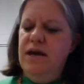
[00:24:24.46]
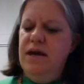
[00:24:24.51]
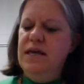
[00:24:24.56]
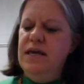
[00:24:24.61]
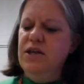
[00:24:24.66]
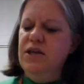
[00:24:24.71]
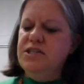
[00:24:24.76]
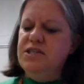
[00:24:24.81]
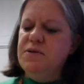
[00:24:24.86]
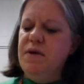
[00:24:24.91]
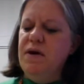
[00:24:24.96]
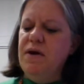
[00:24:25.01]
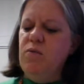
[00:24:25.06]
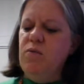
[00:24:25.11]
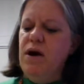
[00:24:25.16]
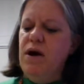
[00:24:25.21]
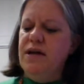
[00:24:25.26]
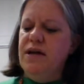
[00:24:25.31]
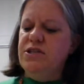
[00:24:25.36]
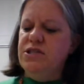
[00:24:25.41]
He looked at my
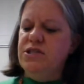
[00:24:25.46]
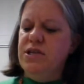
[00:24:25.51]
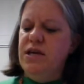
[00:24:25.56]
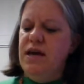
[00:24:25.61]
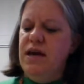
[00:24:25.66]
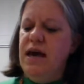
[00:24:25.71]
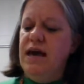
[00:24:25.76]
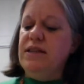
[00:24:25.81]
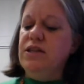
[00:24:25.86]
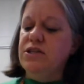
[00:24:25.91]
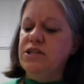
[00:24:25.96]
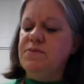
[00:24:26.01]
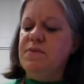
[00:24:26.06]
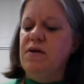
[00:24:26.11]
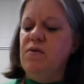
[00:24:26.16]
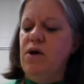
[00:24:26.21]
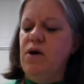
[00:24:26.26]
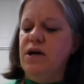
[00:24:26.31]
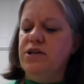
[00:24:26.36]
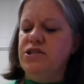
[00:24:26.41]
watch. I looked at
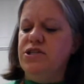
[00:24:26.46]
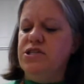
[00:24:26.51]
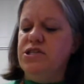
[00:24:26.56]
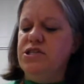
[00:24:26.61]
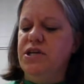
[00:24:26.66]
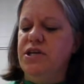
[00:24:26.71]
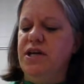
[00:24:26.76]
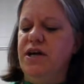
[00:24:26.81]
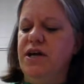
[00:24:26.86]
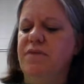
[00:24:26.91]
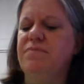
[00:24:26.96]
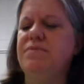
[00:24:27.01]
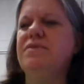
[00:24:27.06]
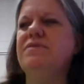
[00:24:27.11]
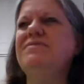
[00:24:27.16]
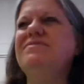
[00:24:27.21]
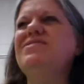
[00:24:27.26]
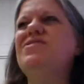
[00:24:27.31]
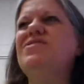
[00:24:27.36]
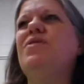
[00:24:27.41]
my watch and stood up.
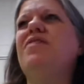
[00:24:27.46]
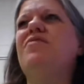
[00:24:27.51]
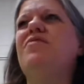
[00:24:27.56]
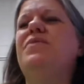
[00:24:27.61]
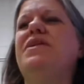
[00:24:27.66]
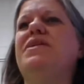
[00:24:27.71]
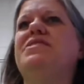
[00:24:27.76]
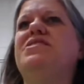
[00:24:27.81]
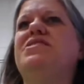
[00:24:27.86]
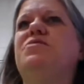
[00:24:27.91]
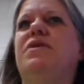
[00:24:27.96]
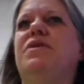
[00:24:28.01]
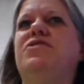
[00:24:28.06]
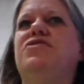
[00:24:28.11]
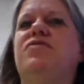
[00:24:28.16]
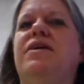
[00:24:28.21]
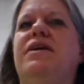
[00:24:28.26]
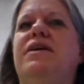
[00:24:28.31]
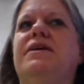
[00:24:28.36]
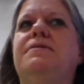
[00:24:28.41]
12 minutes to my
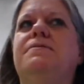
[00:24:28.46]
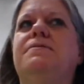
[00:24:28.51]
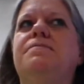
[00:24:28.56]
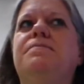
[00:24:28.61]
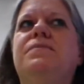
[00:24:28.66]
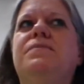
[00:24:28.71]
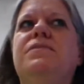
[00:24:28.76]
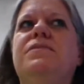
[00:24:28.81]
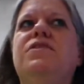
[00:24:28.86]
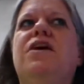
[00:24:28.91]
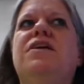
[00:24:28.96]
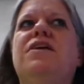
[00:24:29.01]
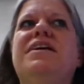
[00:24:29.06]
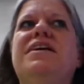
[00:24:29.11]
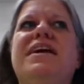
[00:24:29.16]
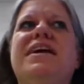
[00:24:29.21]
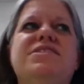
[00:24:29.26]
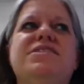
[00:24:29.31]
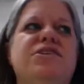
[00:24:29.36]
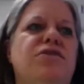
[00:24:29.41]
train. Y'all,
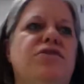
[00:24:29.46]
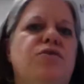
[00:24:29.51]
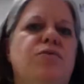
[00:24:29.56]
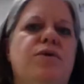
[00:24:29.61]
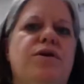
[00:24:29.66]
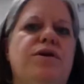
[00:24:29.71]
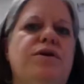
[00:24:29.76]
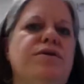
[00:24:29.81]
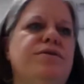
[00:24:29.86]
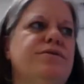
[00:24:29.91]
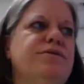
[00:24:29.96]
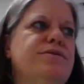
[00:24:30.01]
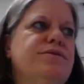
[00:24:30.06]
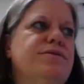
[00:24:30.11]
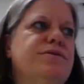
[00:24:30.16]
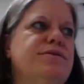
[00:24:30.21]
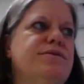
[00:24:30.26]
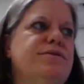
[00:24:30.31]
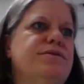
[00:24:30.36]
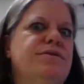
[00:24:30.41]
Nick has to go to work.
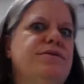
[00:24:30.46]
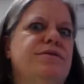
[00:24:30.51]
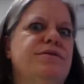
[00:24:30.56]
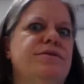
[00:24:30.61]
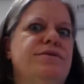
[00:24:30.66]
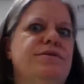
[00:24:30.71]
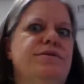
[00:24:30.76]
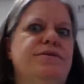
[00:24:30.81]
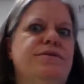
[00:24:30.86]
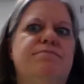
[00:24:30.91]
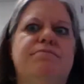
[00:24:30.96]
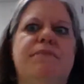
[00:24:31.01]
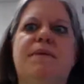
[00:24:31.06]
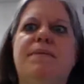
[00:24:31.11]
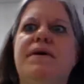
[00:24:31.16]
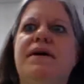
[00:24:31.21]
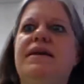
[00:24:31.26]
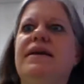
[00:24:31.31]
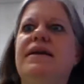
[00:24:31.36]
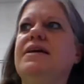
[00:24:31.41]
My
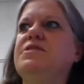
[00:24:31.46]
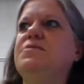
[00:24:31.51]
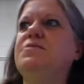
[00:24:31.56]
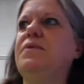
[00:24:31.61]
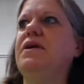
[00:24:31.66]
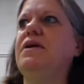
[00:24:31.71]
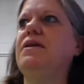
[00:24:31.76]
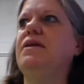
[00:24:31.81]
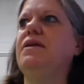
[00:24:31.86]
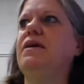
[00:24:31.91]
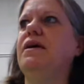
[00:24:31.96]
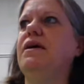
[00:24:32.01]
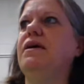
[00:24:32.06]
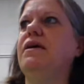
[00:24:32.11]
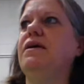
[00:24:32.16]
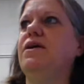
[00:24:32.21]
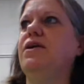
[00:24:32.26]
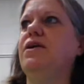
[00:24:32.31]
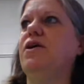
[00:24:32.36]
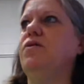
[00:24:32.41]
man has been,
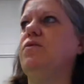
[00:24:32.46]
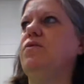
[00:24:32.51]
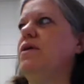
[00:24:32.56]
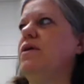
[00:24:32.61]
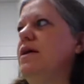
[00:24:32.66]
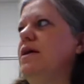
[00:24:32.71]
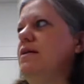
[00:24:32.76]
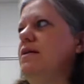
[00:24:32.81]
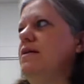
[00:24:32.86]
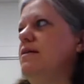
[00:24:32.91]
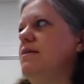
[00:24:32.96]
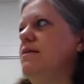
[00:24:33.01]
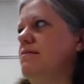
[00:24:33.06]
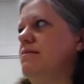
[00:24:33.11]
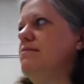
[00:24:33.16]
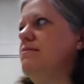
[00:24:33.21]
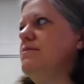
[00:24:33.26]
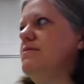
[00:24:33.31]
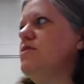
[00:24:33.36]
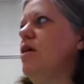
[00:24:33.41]
you know, in
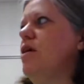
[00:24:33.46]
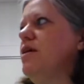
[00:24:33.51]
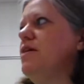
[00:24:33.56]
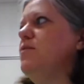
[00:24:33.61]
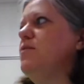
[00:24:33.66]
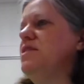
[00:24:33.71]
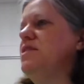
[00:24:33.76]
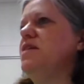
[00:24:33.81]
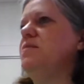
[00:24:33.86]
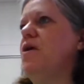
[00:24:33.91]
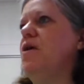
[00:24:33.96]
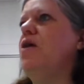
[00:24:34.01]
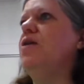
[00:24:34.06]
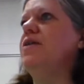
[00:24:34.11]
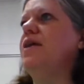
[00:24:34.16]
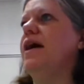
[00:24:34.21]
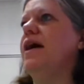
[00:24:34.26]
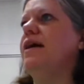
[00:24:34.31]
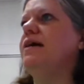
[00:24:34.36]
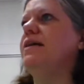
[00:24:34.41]
talking with him all
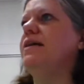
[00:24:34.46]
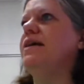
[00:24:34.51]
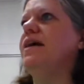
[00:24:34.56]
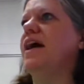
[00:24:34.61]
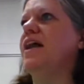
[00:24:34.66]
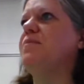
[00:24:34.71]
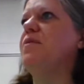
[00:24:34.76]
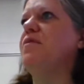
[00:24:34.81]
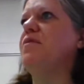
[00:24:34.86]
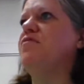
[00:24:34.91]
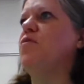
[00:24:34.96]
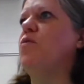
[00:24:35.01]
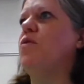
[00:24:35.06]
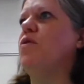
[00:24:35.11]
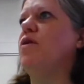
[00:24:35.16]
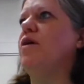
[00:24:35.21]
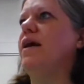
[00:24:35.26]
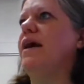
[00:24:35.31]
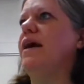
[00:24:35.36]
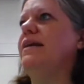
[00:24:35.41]
night. He got up at
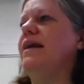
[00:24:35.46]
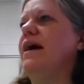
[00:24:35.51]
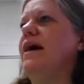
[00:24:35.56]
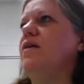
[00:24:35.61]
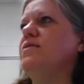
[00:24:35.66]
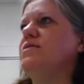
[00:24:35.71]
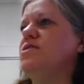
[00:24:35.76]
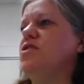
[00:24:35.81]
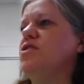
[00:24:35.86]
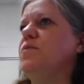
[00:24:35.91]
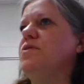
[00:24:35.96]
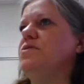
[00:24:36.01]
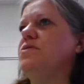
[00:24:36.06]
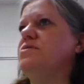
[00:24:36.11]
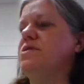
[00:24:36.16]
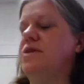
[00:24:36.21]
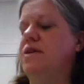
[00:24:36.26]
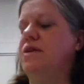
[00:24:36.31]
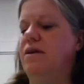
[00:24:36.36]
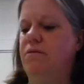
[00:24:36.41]
four, and now it's
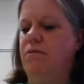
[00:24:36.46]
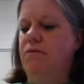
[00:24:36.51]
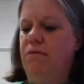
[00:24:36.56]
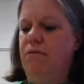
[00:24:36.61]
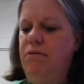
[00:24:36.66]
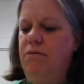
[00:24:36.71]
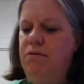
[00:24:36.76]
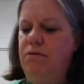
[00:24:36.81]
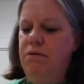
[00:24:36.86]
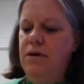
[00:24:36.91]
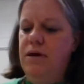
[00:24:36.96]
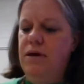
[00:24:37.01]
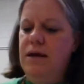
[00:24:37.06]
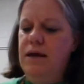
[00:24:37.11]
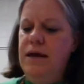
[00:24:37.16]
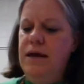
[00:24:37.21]
almost, you know, whew.